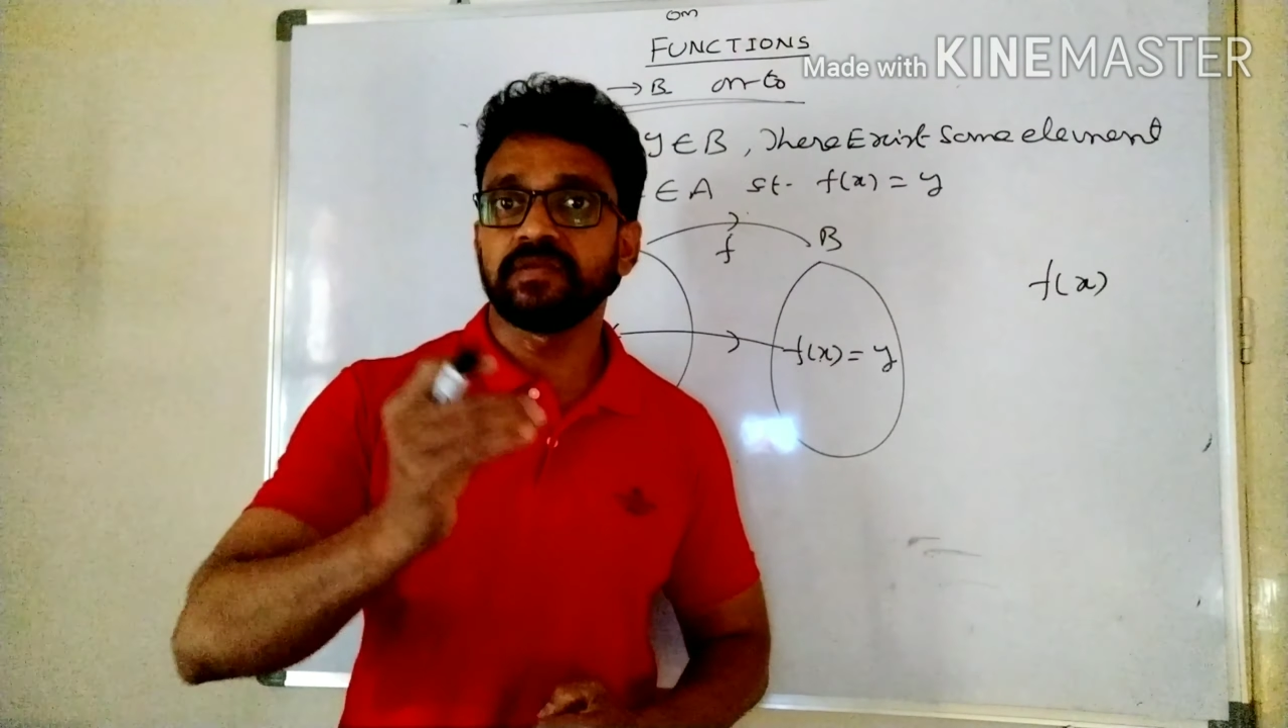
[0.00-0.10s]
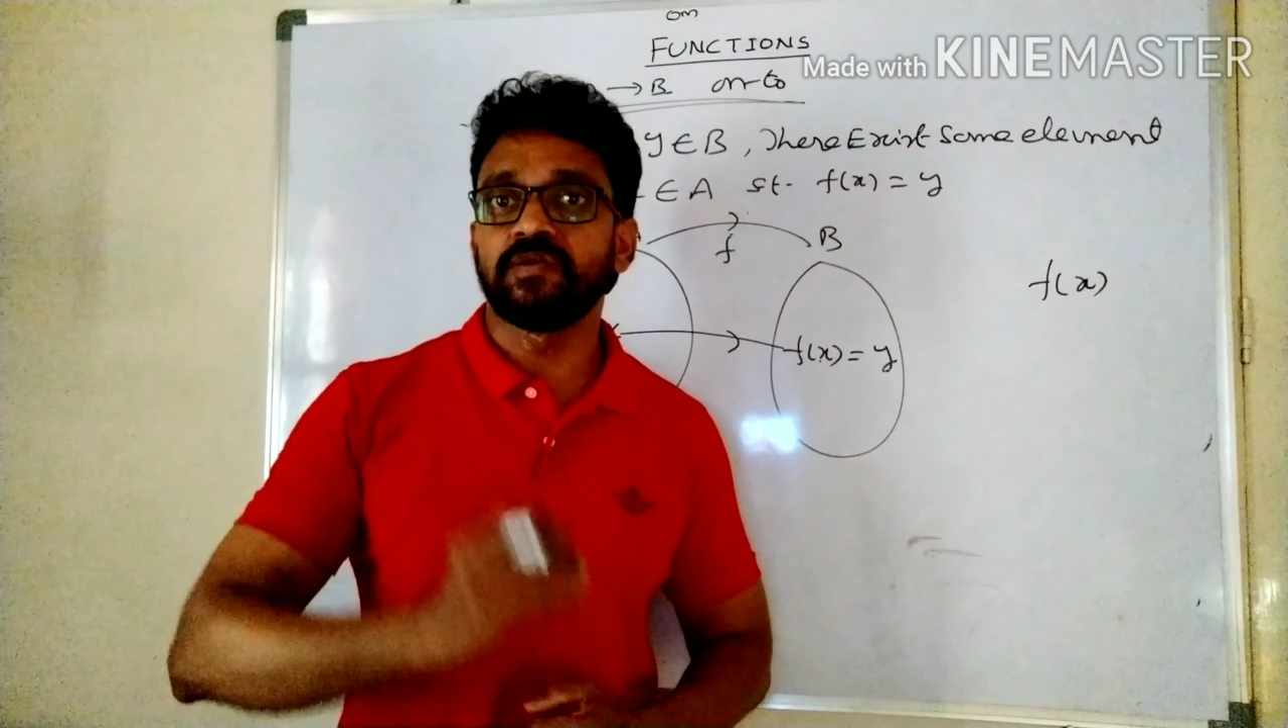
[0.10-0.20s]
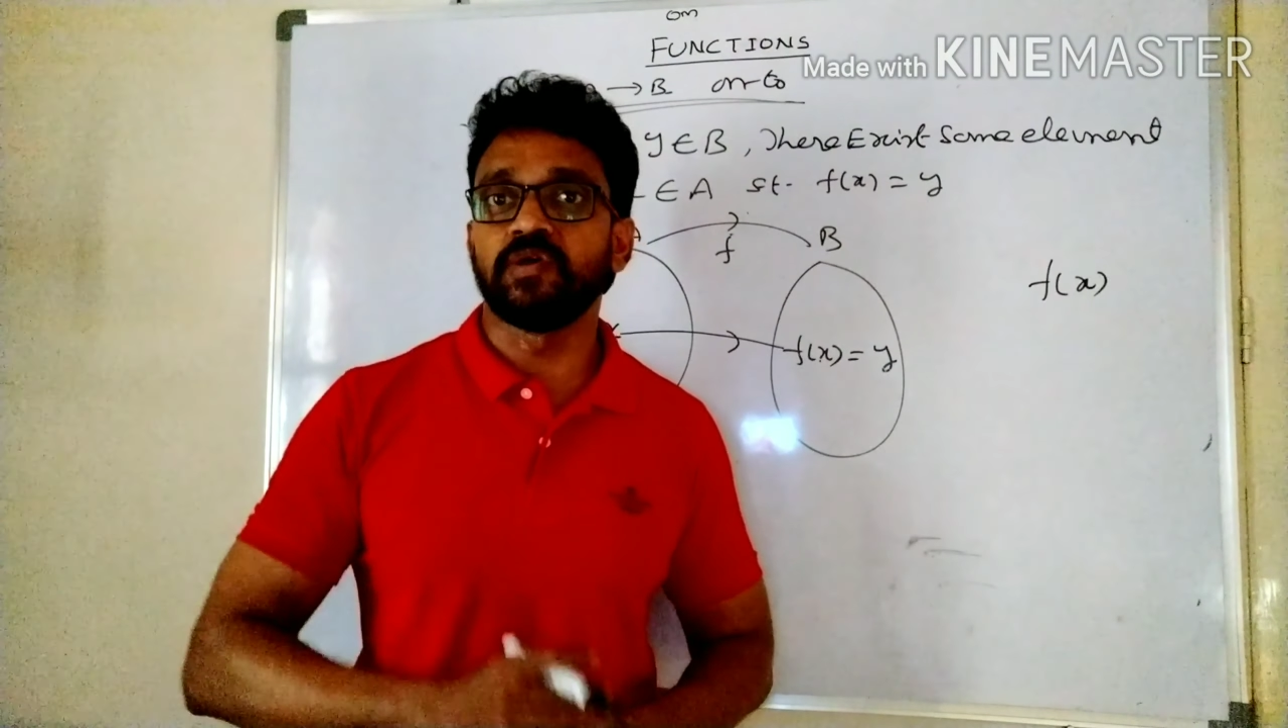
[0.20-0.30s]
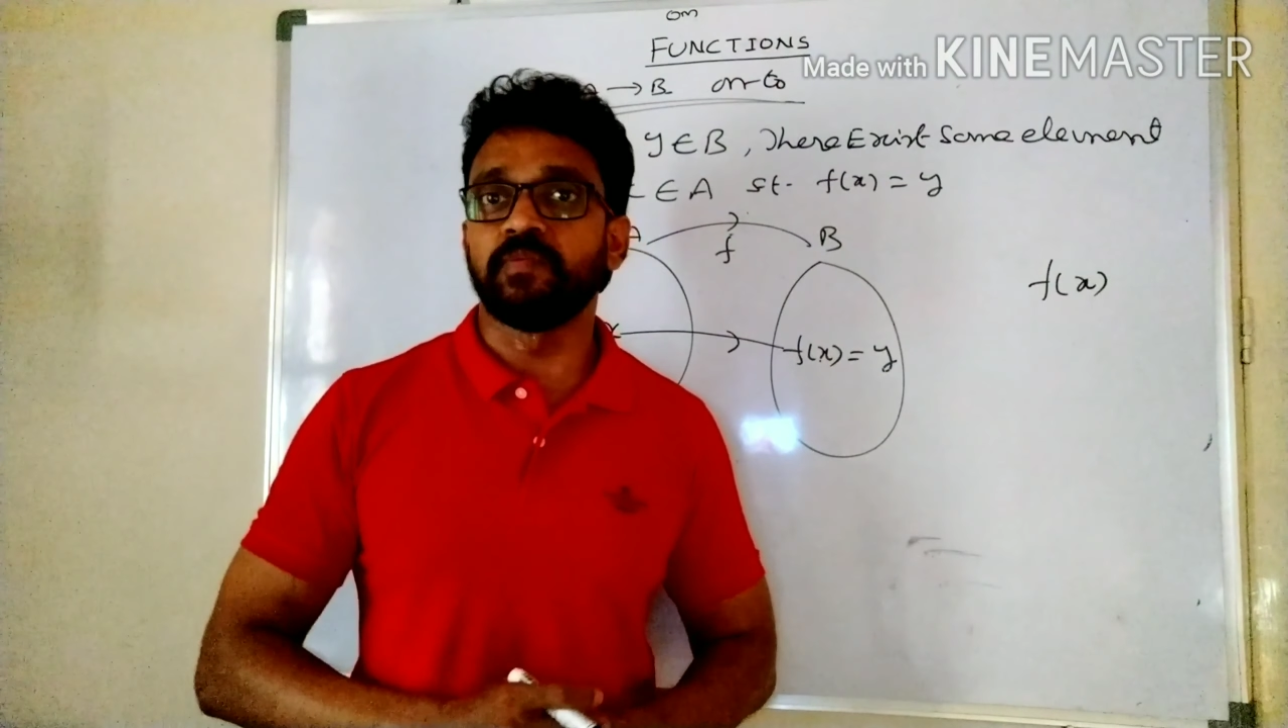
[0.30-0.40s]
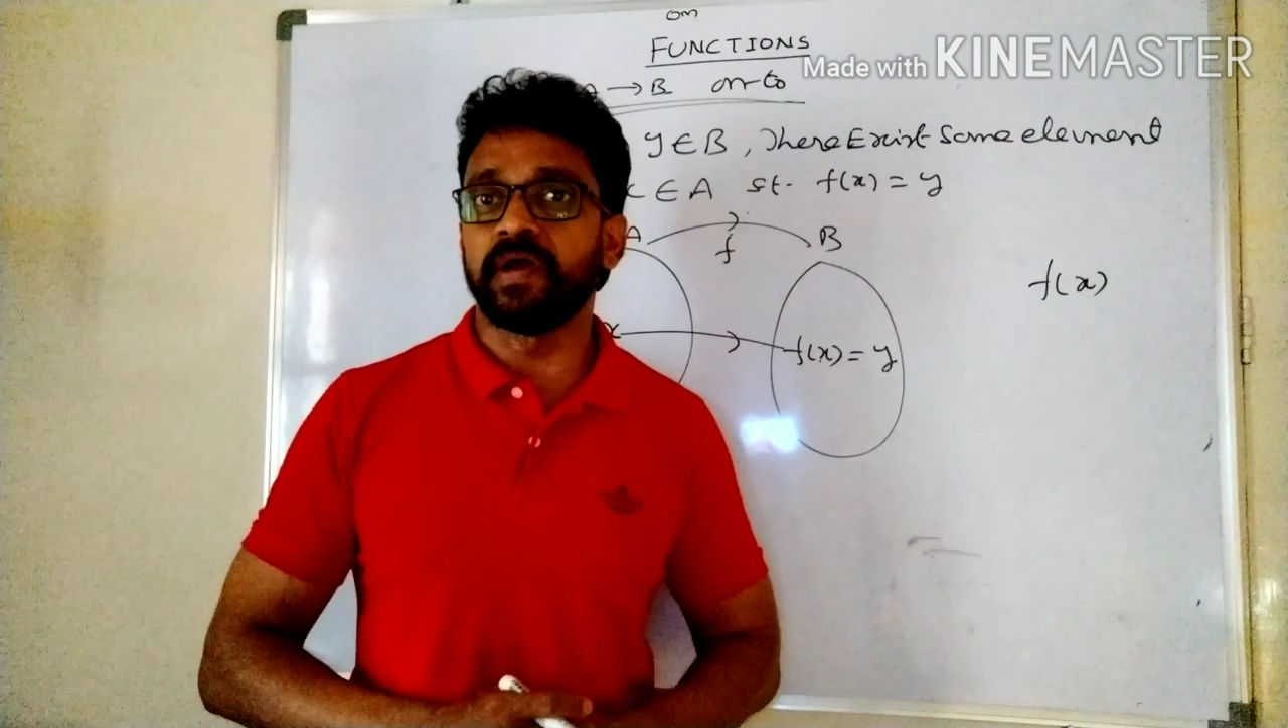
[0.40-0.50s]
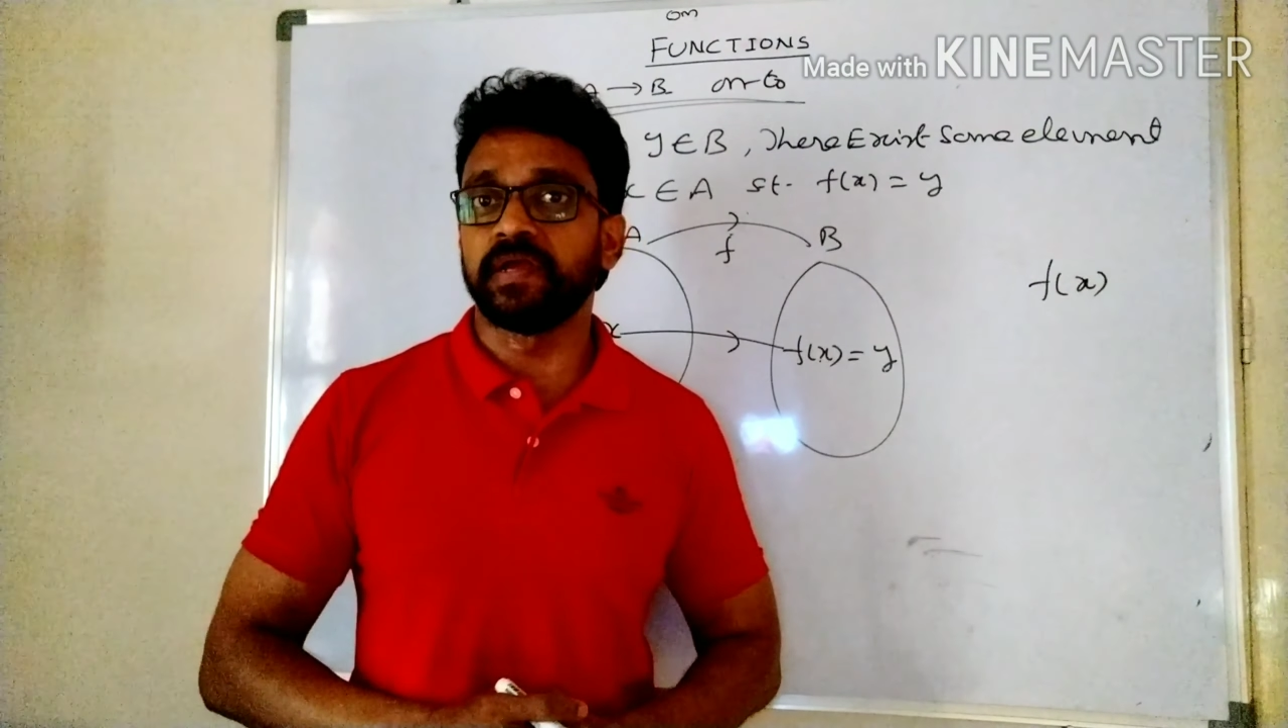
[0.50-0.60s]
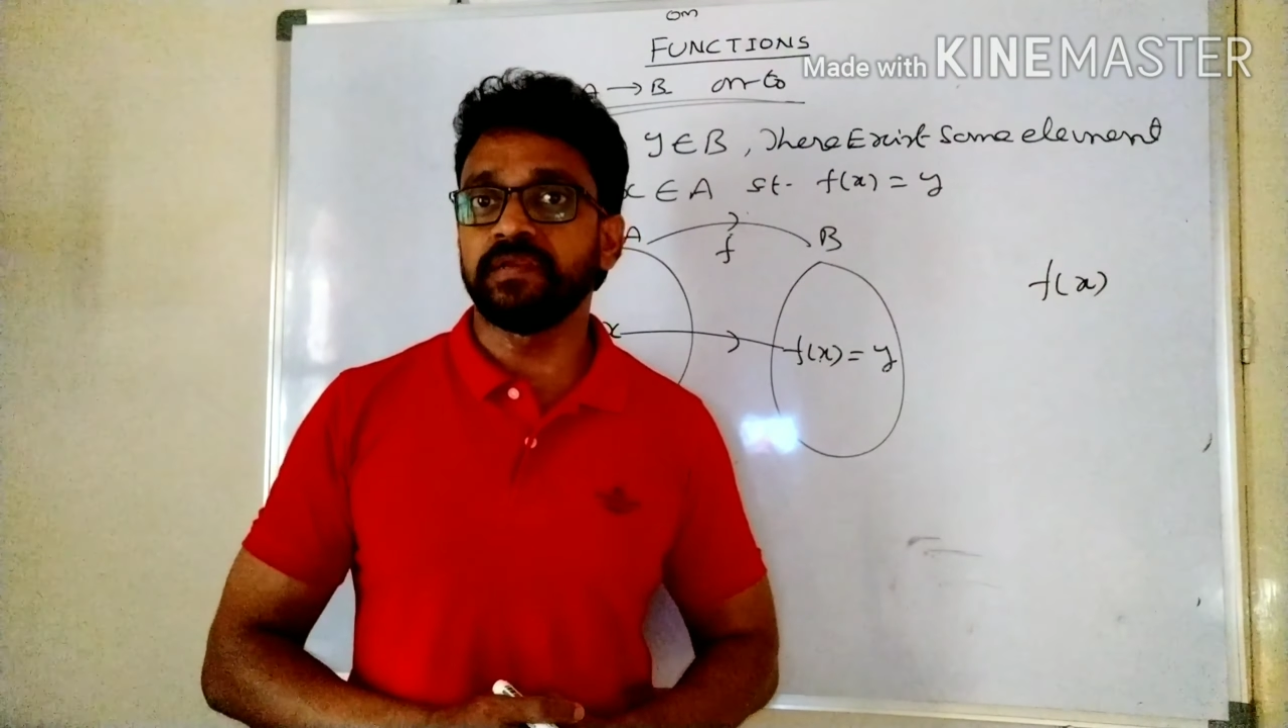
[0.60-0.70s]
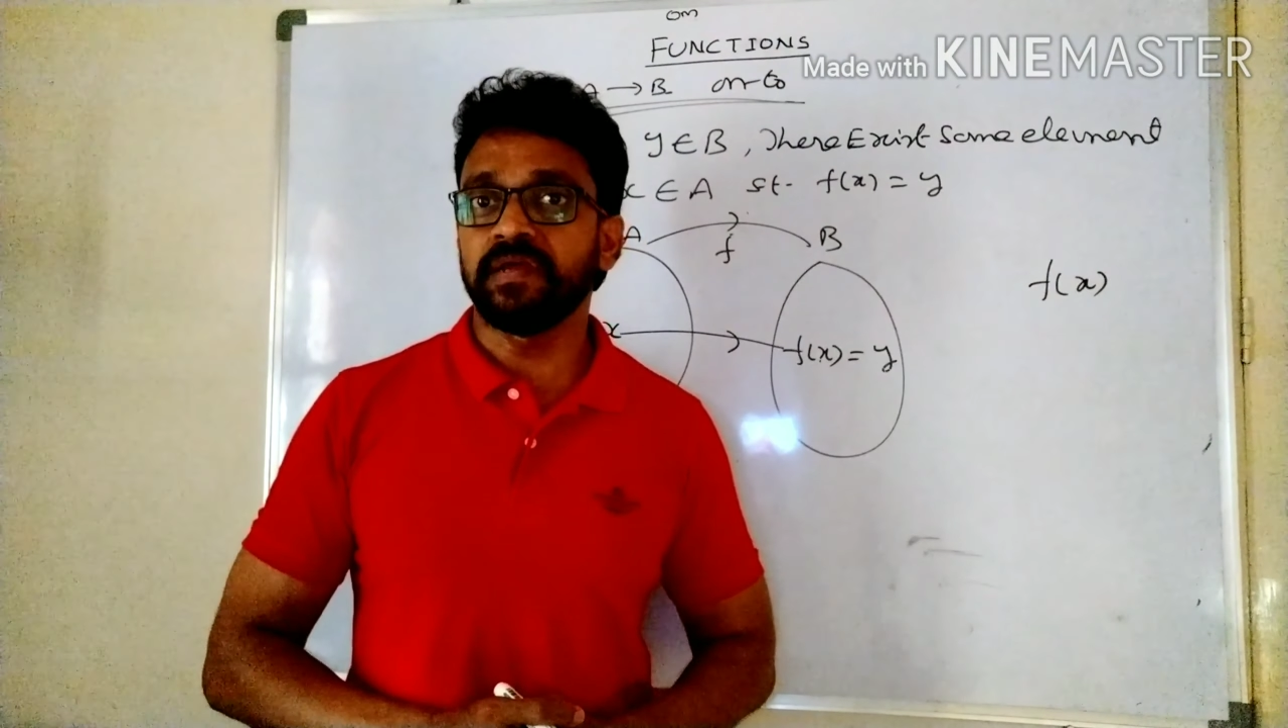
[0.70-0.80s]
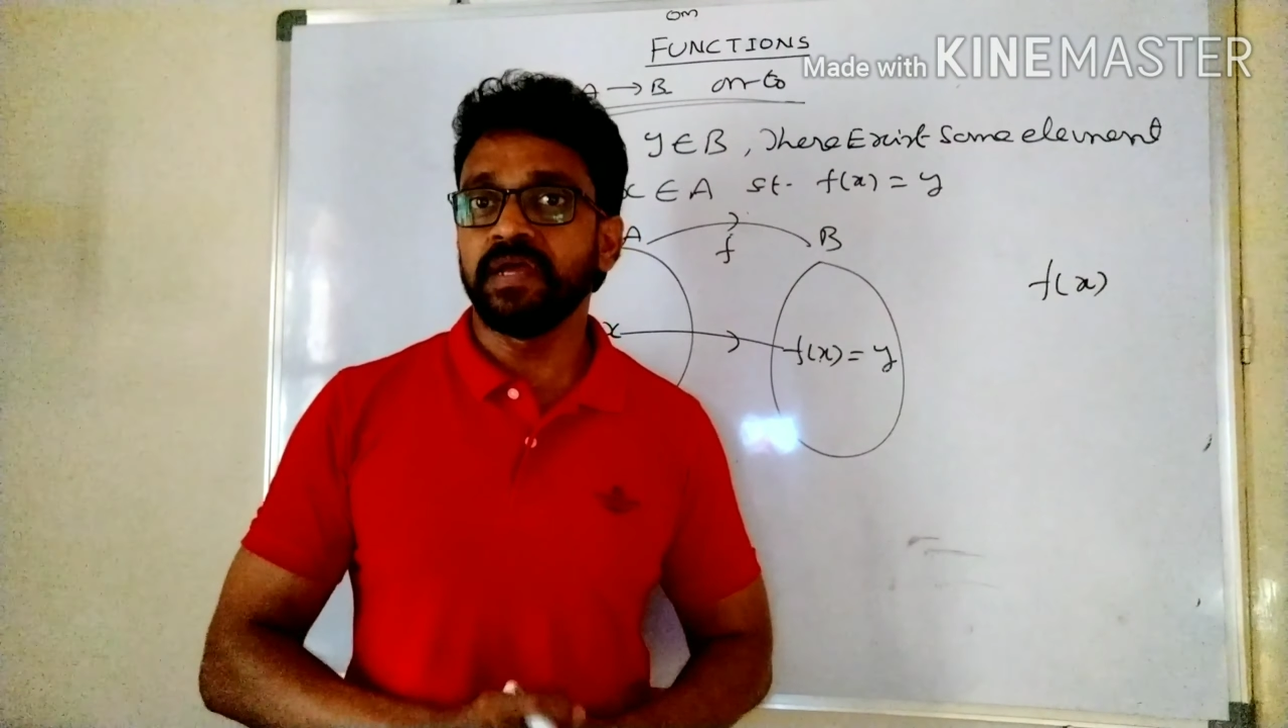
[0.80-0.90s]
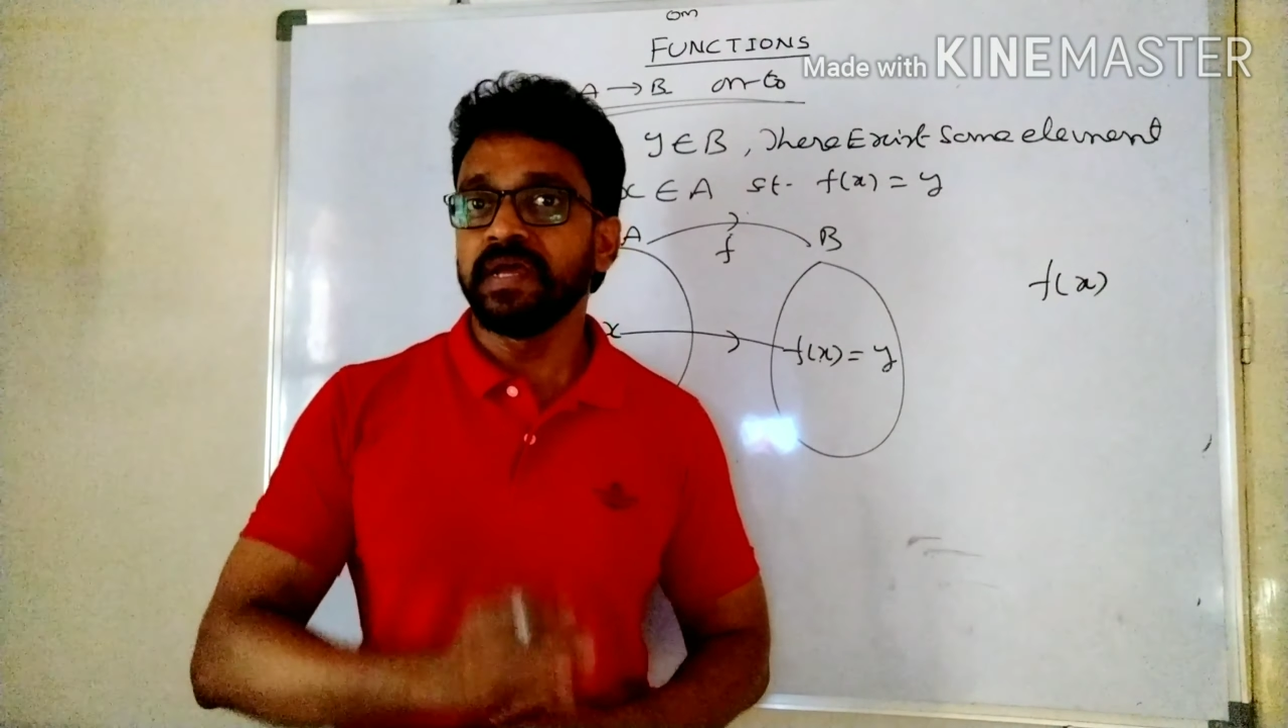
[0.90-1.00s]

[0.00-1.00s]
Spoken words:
domain.